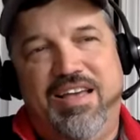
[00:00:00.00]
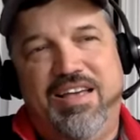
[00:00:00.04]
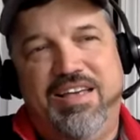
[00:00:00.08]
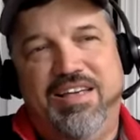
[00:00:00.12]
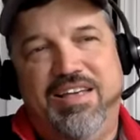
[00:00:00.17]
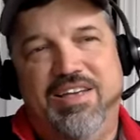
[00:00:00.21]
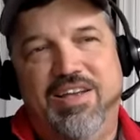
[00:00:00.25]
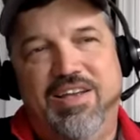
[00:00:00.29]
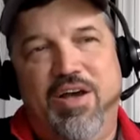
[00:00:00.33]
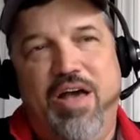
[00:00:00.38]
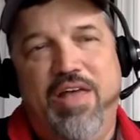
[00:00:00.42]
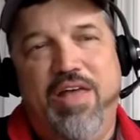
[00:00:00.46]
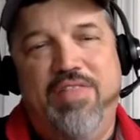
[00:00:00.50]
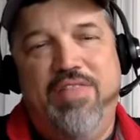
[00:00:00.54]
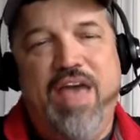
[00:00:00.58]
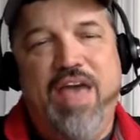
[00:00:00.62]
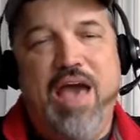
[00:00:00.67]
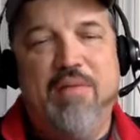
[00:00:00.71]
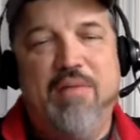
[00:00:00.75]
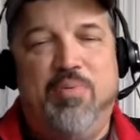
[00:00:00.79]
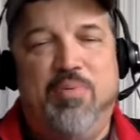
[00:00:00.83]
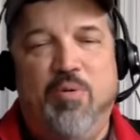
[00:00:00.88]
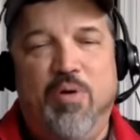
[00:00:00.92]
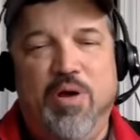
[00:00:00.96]
You know, at
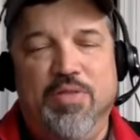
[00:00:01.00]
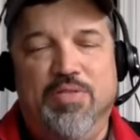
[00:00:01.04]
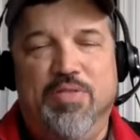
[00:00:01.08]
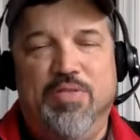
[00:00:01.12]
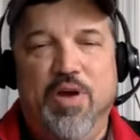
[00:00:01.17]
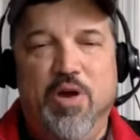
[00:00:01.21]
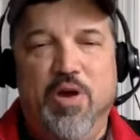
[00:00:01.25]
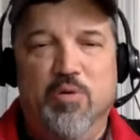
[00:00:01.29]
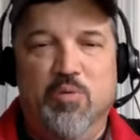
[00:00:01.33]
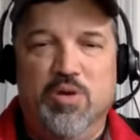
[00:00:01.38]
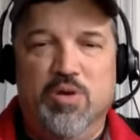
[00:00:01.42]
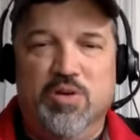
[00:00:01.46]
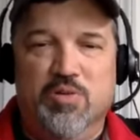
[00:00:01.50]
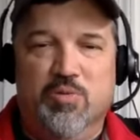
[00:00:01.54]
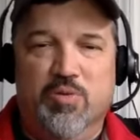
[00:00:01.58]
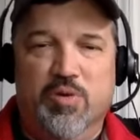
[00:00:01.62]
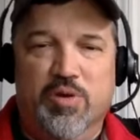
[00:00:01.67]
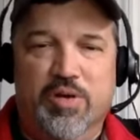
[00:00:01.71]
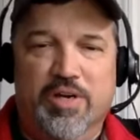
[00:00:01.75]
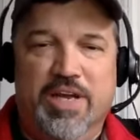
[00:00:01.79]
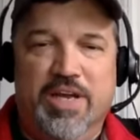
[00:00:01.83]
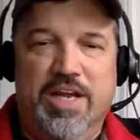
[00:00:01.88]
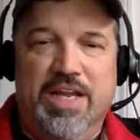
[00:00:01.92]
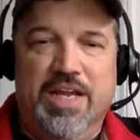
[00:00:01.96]
that point, though, we're
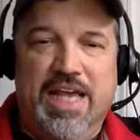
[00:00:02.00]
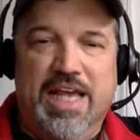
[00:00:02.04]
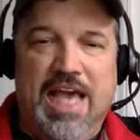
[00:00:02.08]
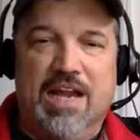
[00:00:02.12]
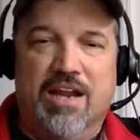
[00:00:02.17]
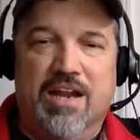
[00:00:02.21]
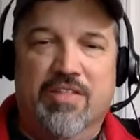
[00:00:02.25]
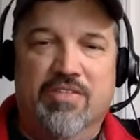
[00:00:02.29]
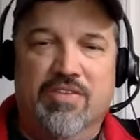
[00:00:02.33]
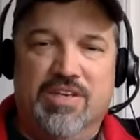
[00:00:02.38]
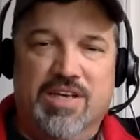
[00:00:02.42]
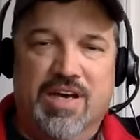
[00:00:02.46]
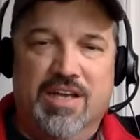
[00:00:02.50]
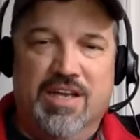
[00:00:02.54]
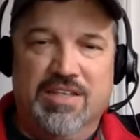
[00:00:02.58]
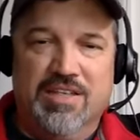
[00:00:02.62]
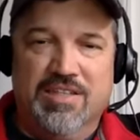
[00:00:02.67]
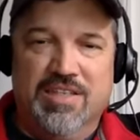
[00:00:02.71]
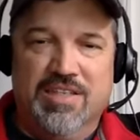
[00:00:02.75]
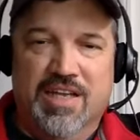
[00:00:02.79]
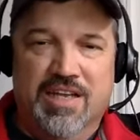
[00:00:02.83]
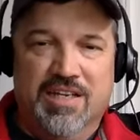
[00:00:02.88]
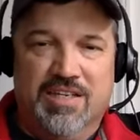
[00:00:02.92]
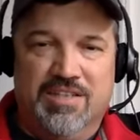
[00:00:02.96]
we're getting out of the
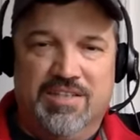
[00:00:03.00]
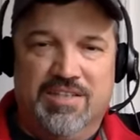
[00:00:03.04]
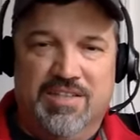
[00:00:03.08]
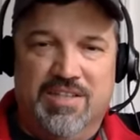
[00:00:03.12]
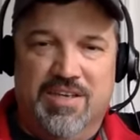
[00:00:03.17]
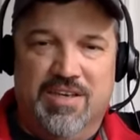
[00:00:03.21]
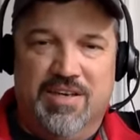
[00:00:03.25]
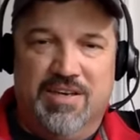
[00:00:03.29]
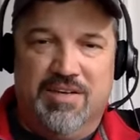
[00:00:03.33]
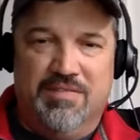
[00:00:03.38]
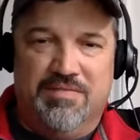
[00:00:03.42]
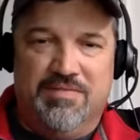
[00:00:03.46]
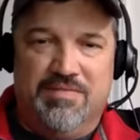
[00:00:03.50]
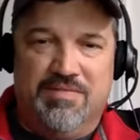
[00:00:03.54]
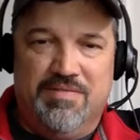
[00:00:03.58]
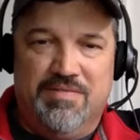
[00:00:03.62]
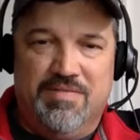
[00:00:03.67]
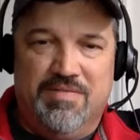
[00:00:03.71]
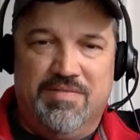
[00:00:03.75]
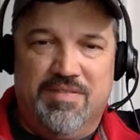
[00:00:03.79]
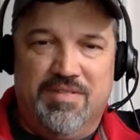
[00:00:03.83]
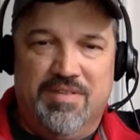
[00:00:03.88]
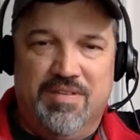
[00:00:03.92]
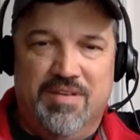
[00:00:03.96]
context of
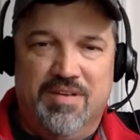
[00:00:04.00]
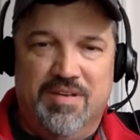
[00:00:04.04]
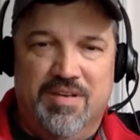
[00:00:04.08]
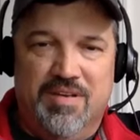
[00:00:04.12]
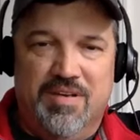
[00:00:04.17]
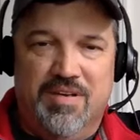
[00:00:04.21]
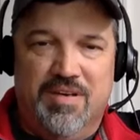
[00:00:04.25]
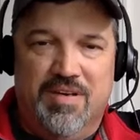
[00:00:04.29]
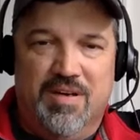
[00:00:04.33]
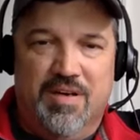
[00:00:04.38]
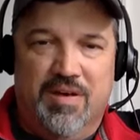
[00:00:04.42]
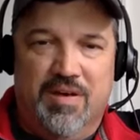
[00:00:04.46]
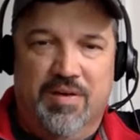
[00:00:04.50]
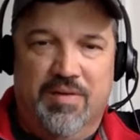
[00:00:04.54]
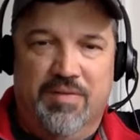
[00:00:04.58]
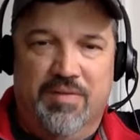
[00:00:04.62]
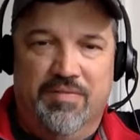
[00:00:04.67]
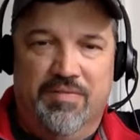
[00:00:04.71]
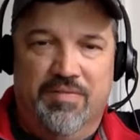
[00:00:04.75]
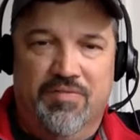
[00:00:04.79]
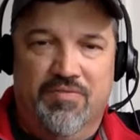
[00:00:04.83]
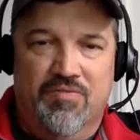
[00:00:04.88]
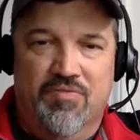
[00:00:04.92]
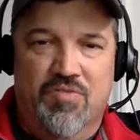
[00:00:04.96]

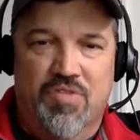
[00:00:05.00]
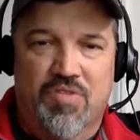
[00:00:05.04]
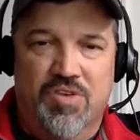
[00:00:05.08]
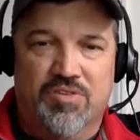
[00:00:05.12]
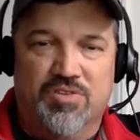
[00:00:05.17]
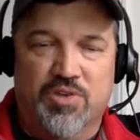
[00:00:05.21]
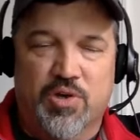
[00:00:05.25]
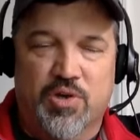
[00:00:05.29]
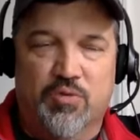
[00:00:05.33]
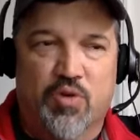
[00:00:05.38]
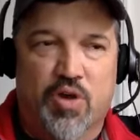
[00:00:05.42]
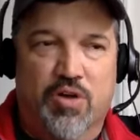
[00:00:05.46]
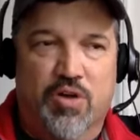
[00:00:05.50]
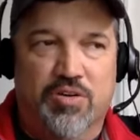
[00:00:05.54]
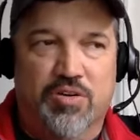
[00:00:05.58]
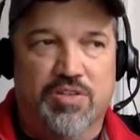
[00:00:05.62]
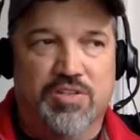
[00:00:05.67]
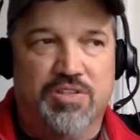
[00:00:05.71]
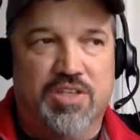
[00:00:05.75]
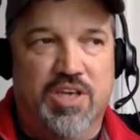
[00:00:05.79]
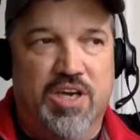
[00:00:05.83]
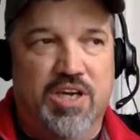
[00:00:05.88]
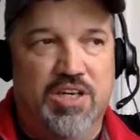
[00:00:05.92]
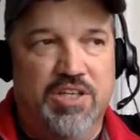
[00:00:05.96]
of this overall
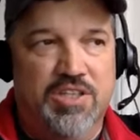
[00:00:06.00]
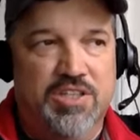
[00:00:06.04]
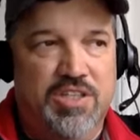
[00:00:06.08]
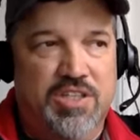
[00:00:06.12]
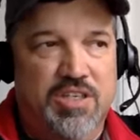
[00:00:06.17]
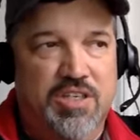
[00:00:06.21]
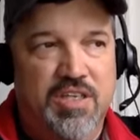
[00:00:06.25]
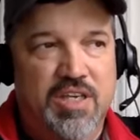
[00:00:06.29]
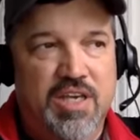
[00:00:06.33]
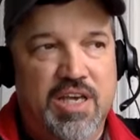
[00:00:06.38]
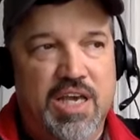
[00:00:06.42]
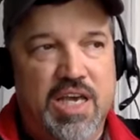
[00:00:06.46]
discussion.